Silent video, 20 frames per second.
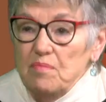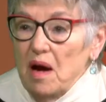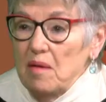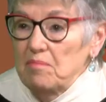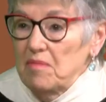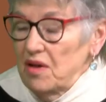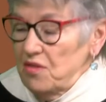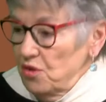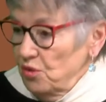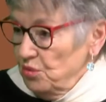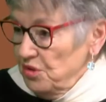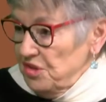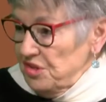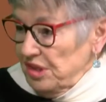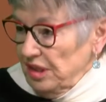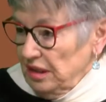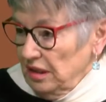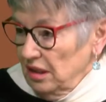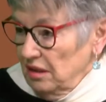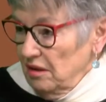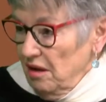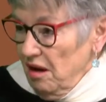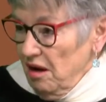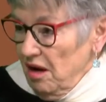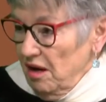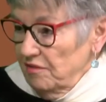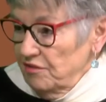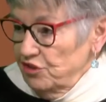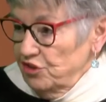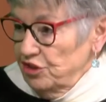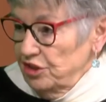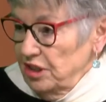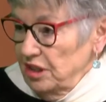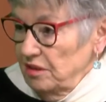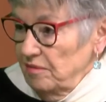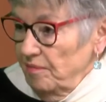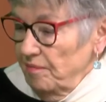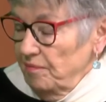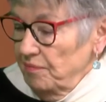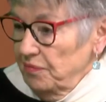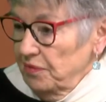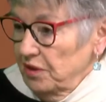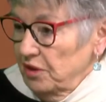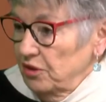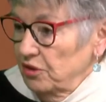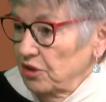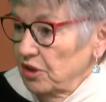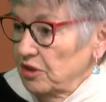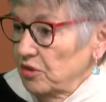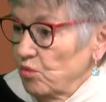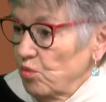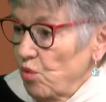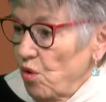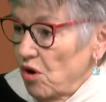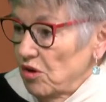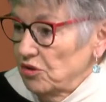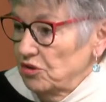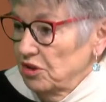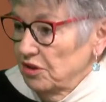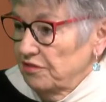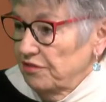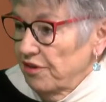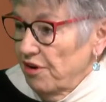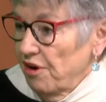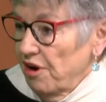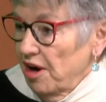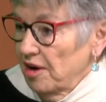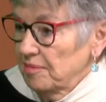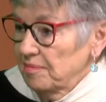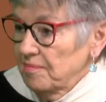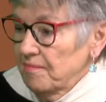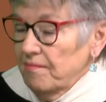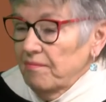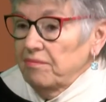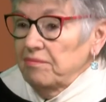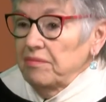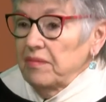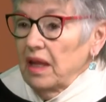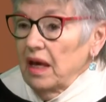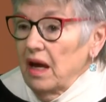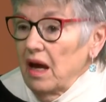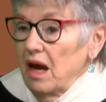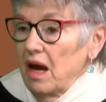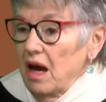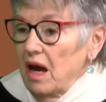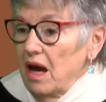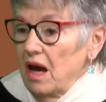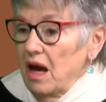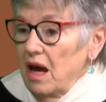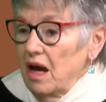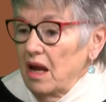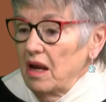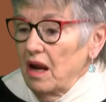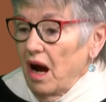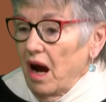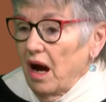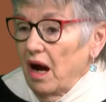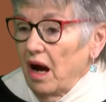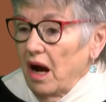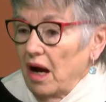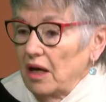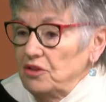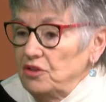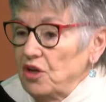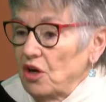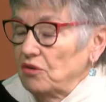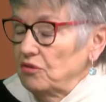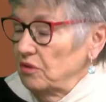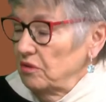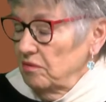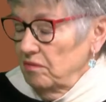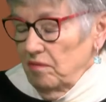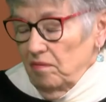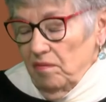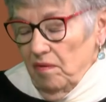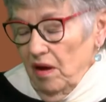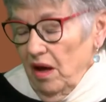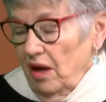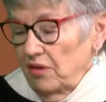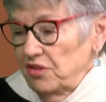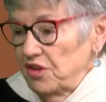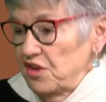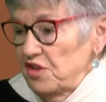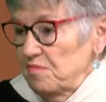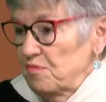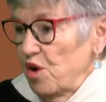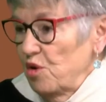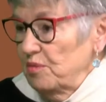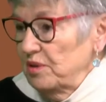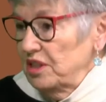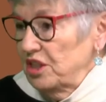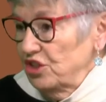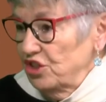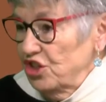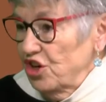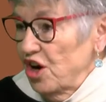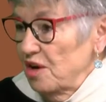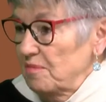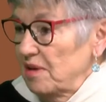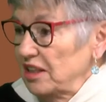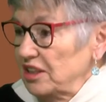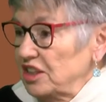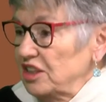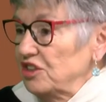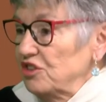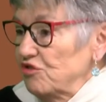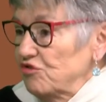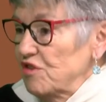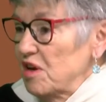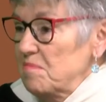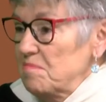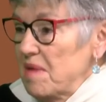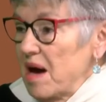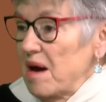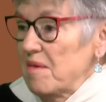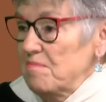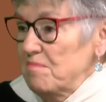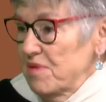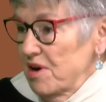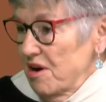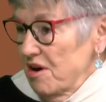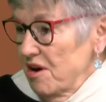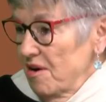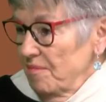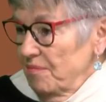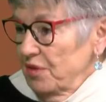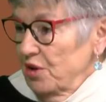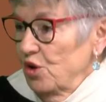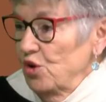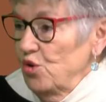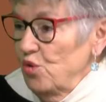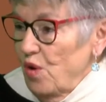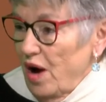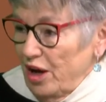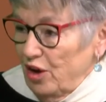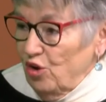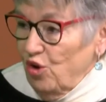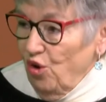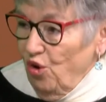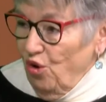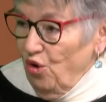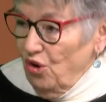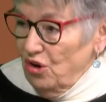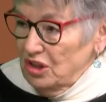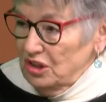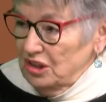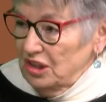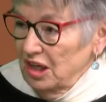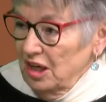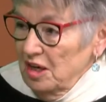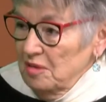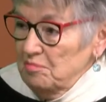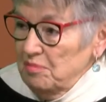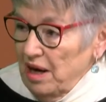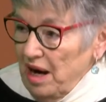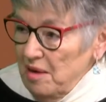mother was still alive, she couldn't walk too far. And at this moment in time, I didn't remember who I called, but I